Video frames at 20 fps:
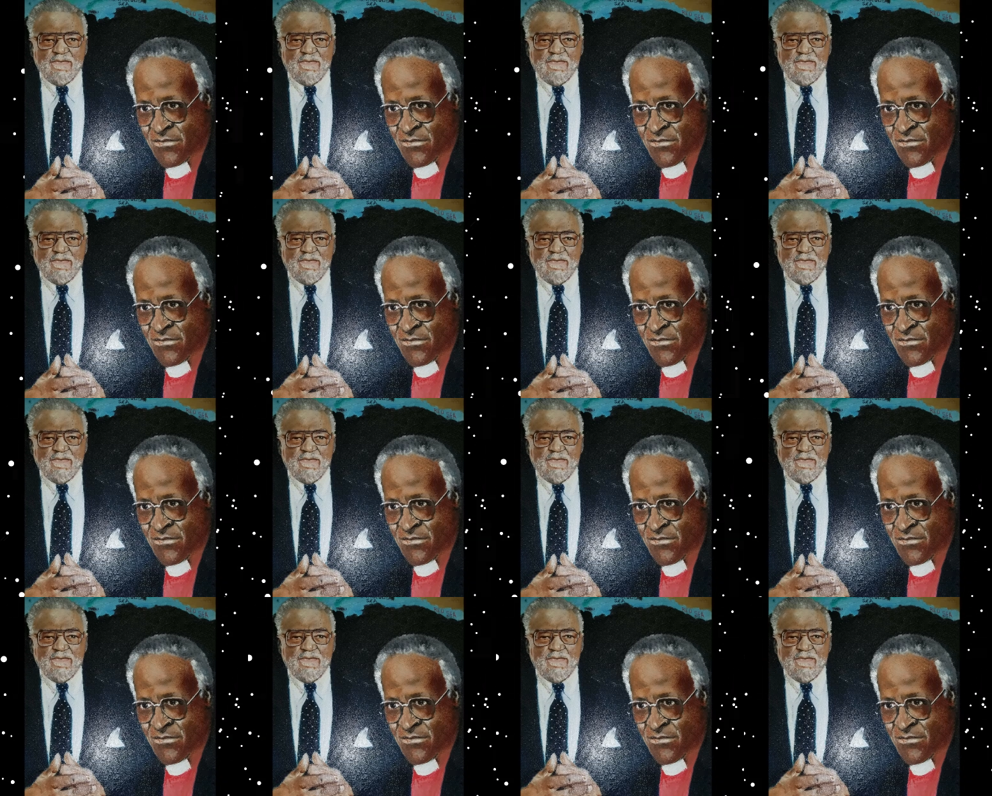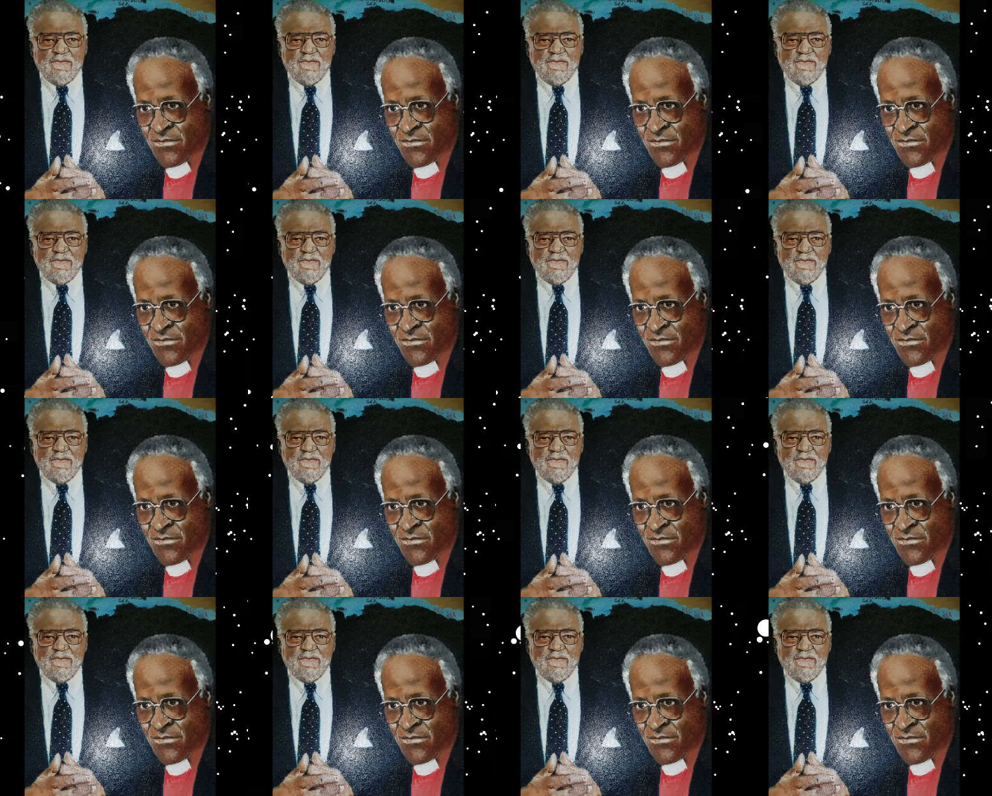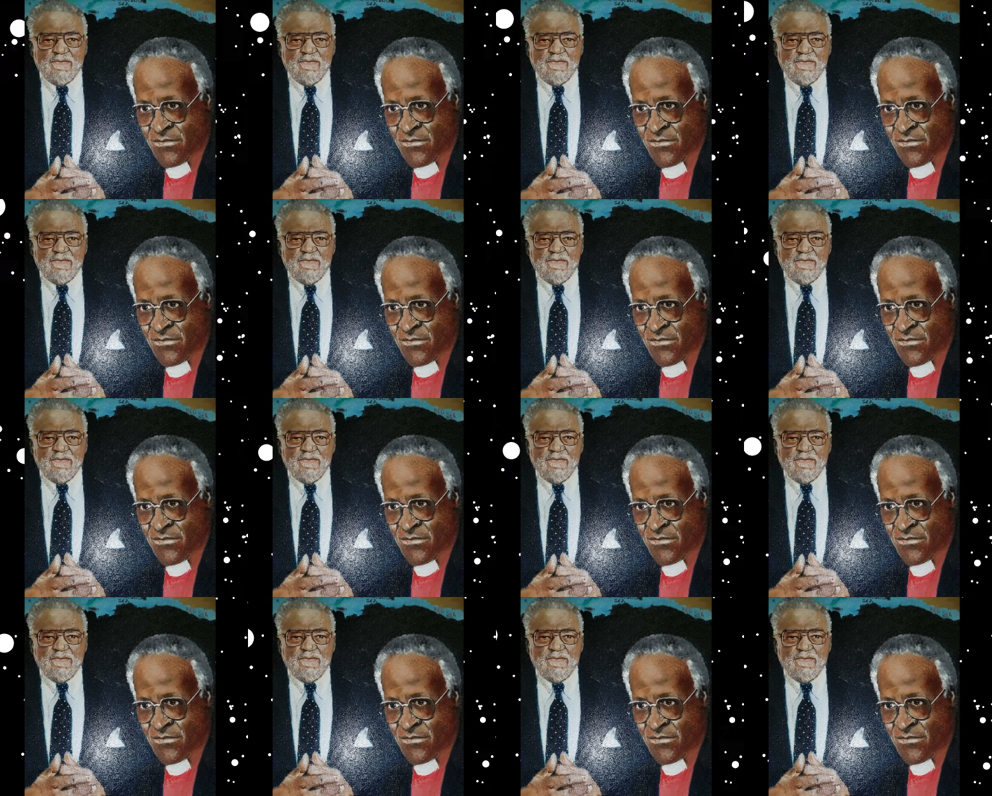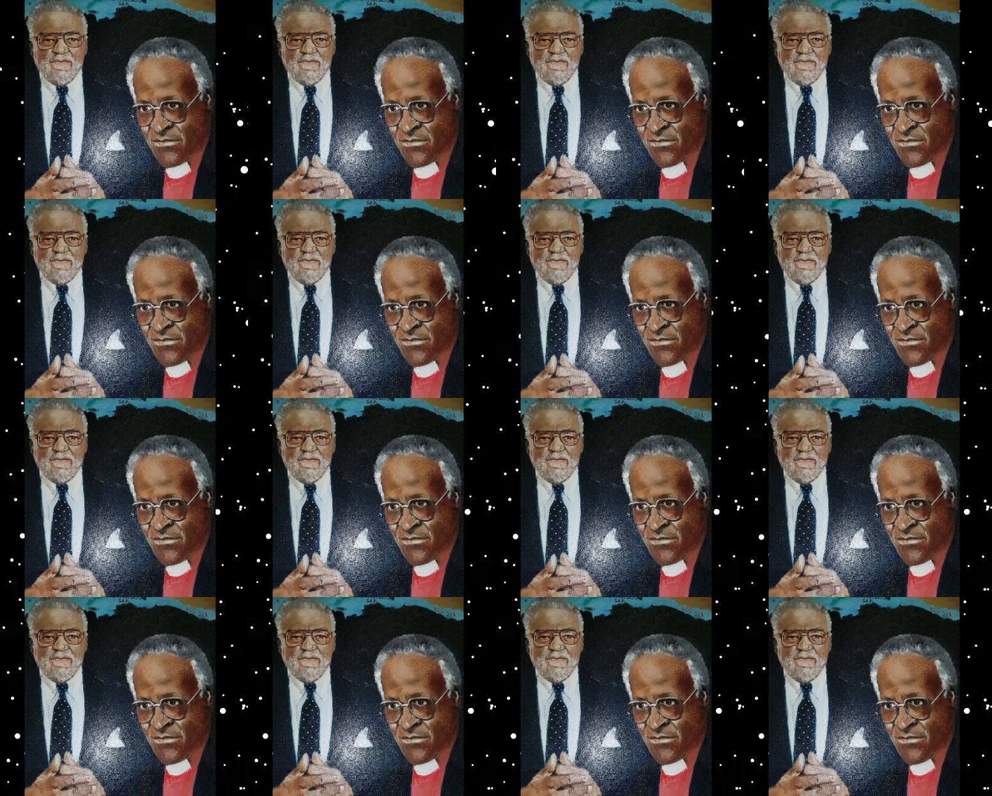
(silence)